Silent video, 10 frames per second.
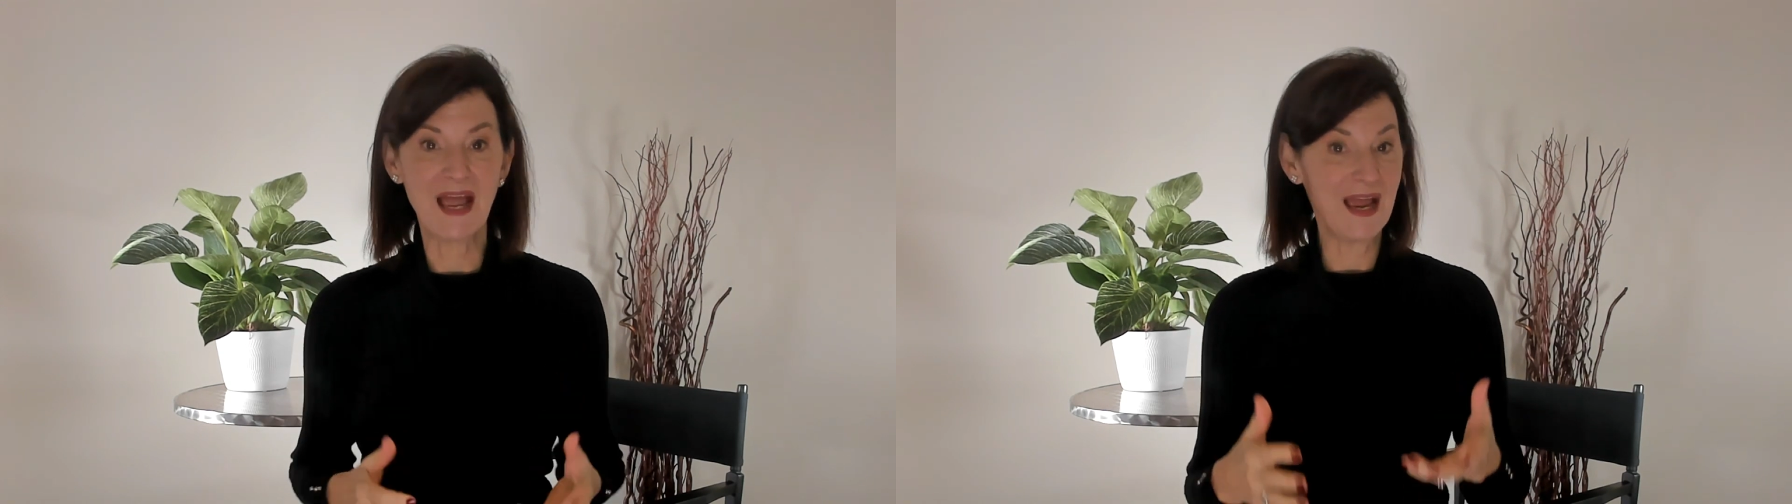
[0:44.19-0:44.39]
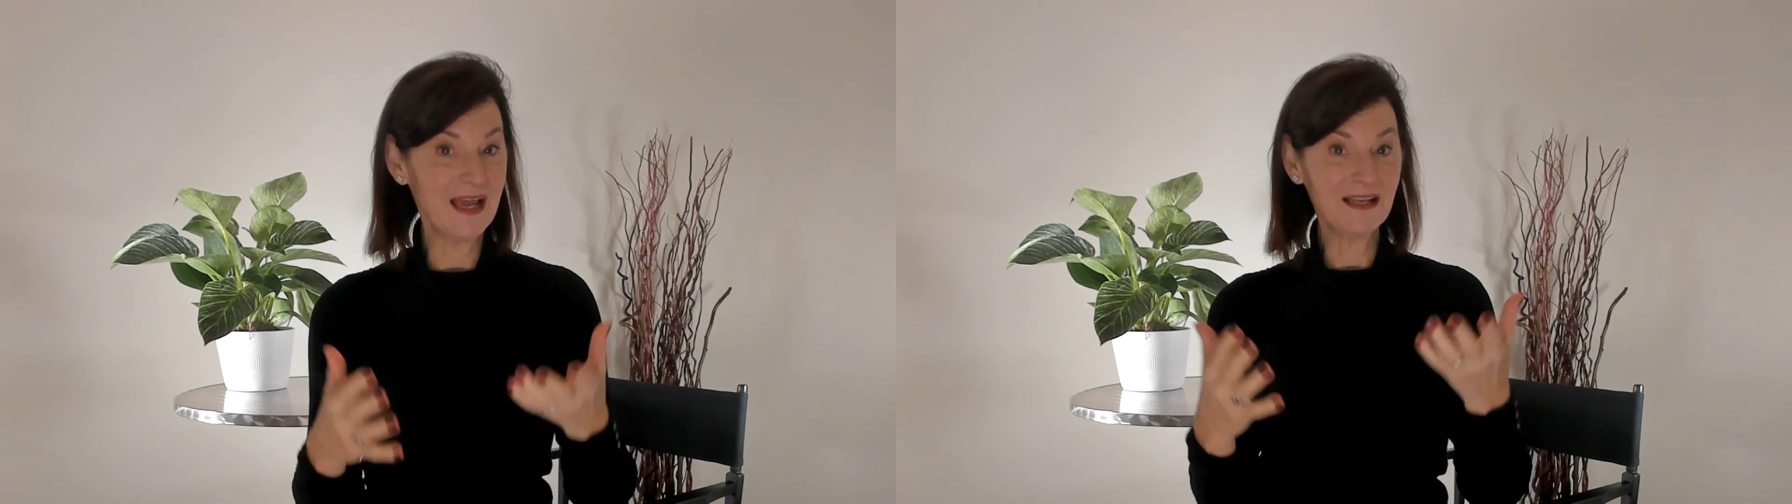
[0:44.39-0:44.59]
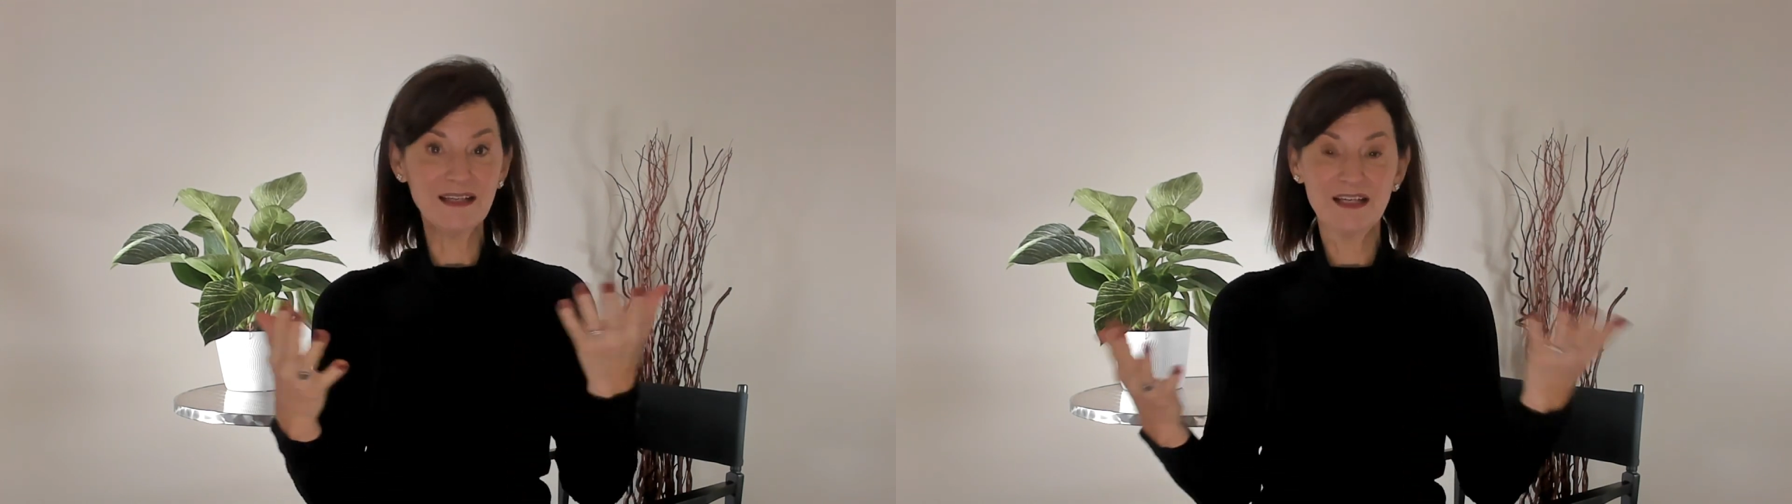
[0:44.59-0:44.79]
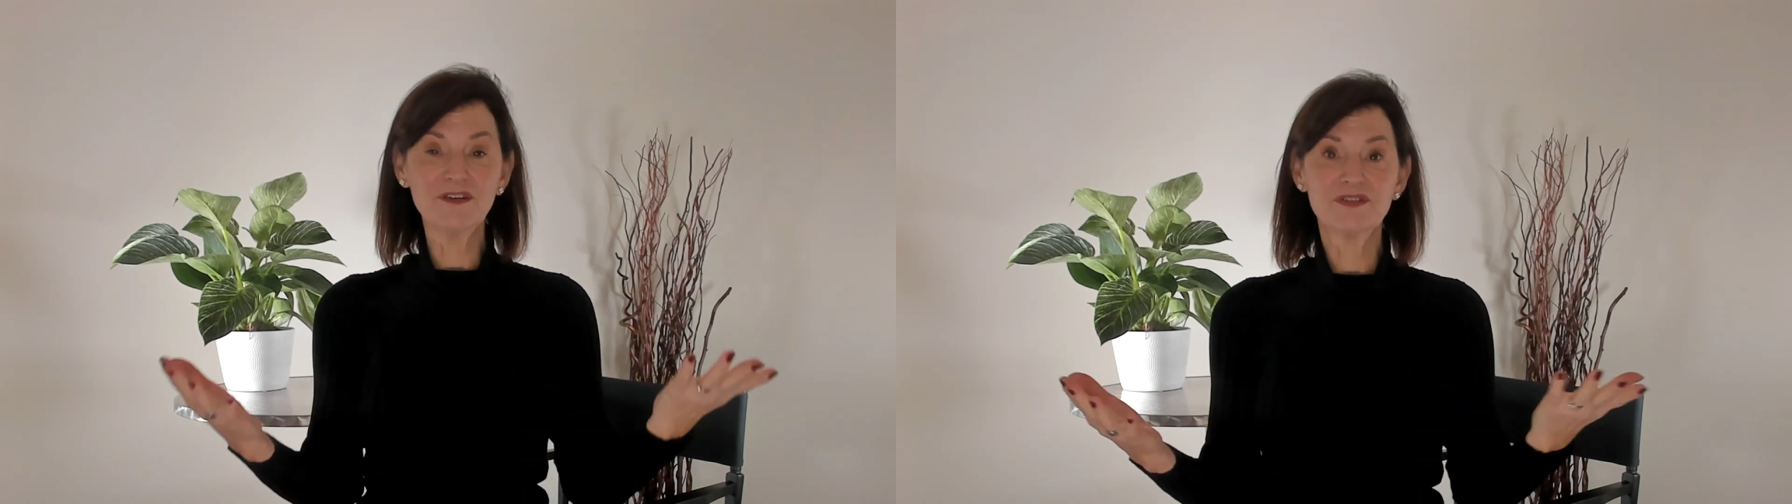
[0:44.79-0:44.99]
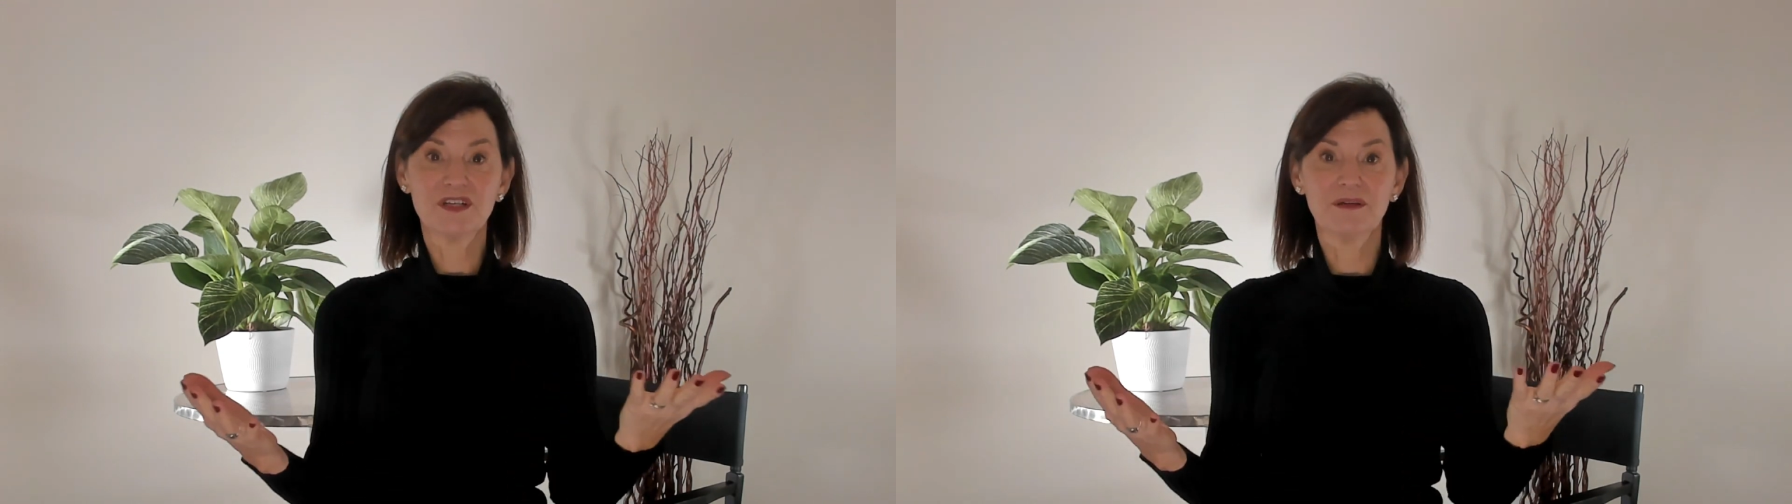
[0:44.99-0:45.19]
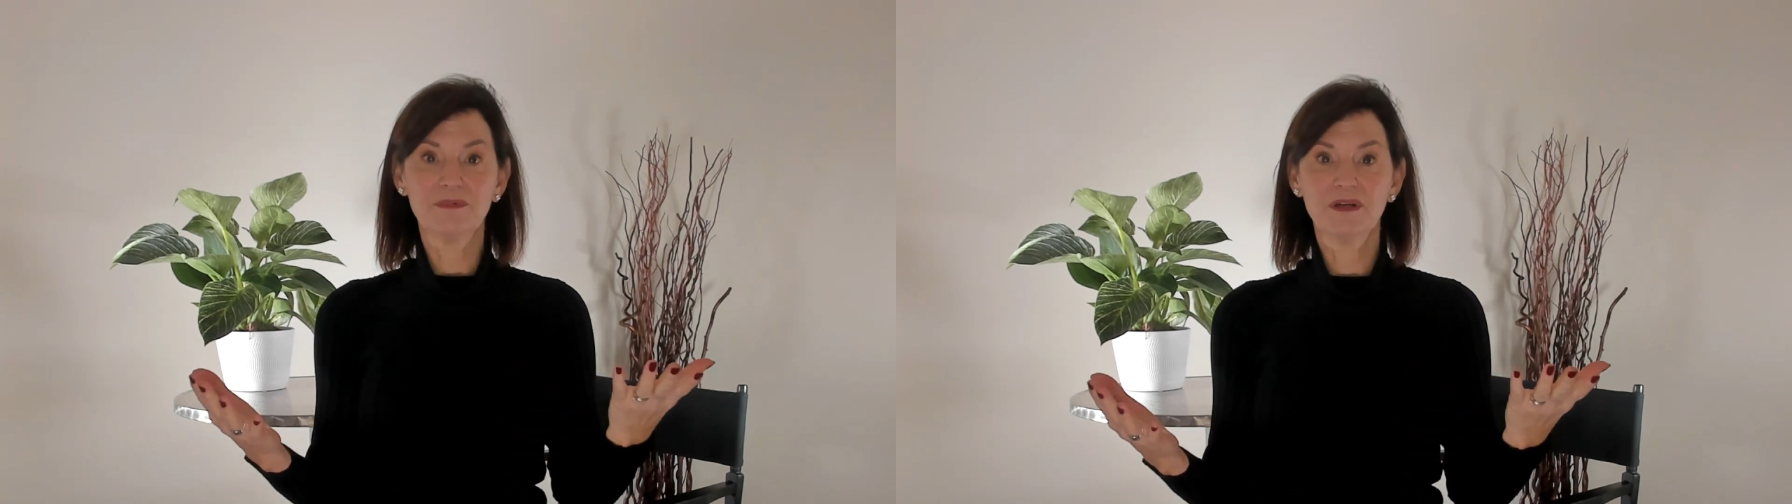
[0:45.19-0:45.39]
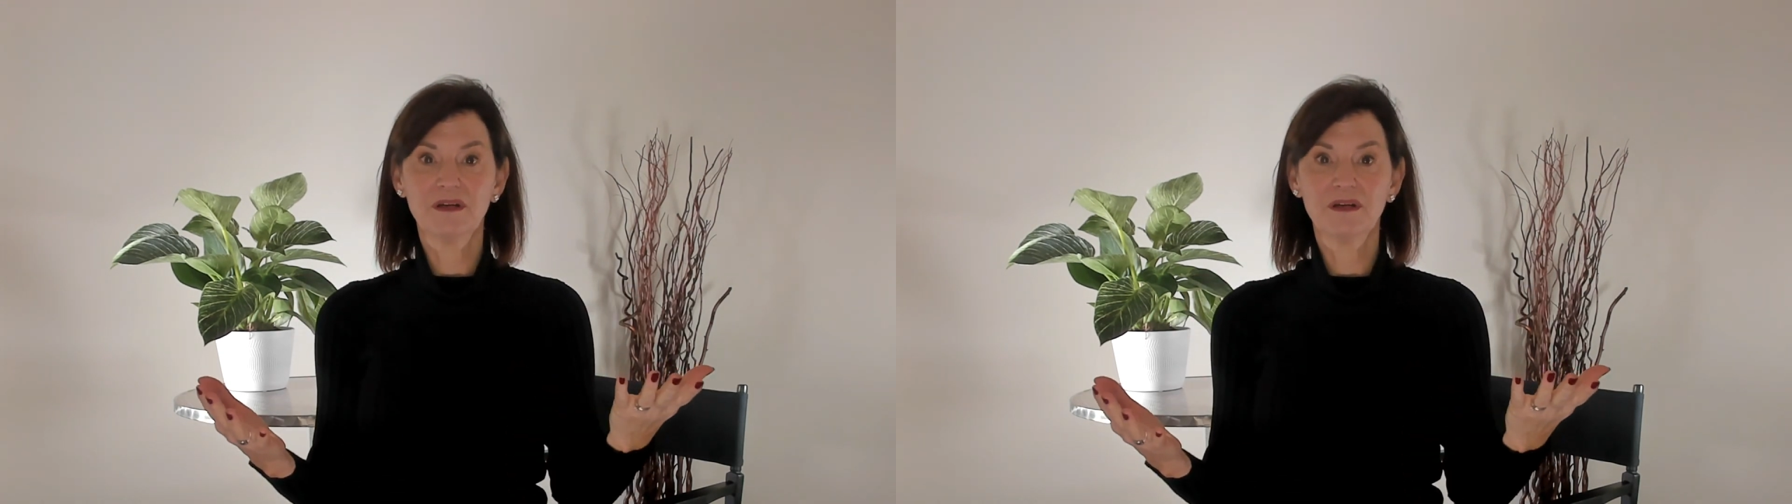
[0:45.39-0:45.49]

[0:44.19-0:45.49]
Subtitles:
and leadership.